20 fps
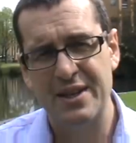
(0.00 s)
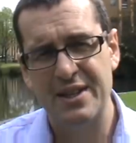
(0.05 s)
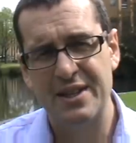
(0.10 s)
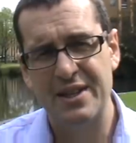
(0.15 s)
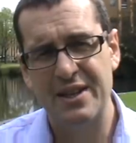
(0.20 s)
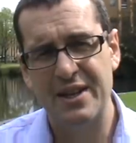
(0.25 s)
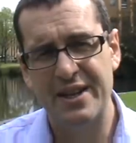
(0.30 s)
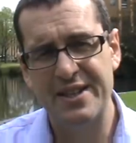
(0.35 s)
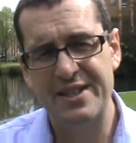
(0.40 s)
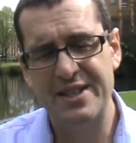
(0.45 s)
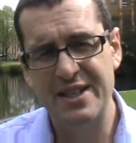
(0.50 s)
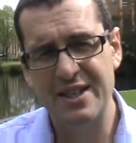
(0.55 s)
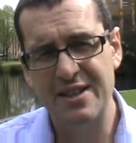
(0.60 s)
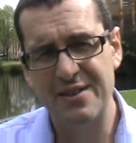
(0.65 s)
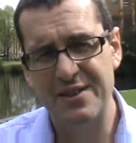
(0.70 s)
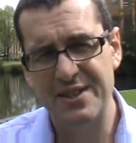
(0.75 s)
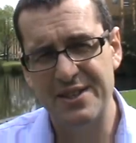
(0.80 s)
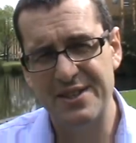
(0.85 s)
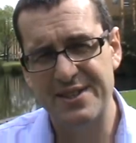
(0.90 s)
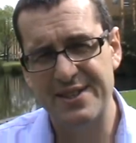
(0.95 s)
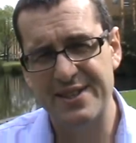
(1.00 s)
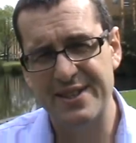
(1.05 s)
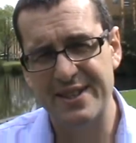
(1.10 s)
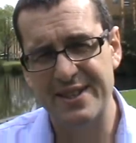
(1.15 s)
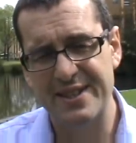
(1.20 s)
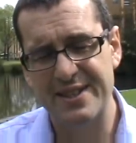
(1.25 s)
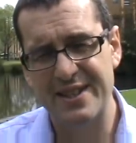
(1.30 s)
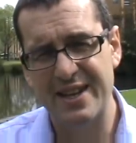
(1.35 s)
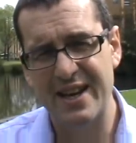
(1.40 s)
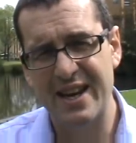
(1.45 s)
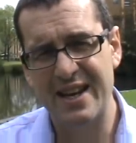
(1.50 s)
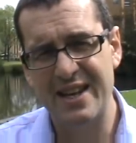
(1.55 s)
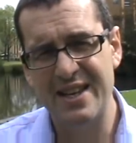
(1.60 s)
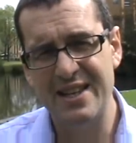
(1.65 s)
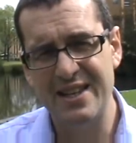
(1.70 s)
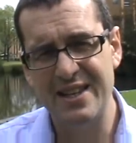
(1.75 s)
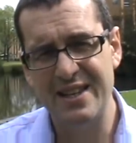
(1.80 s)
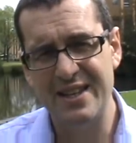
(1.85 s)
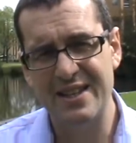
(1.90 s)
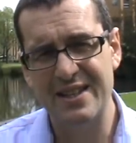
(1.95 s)
The idea is that
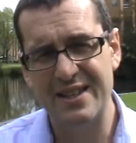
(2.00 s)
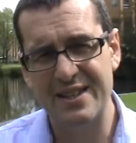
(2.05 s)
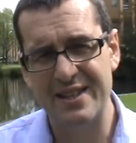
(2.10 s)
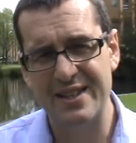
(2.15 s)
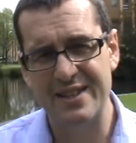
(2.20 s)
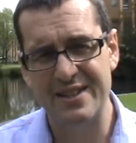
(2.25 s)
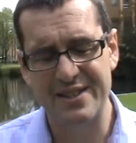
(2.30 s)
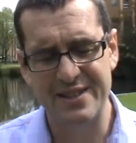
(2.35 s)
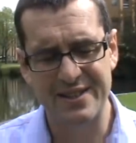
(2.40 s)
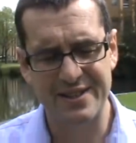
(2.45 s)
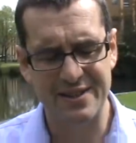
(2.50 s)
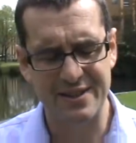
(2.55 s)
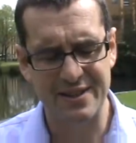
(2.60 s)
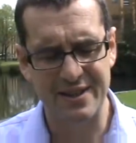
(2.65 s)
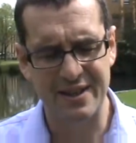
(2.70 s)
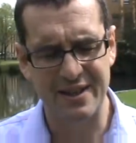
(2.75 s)
anything that is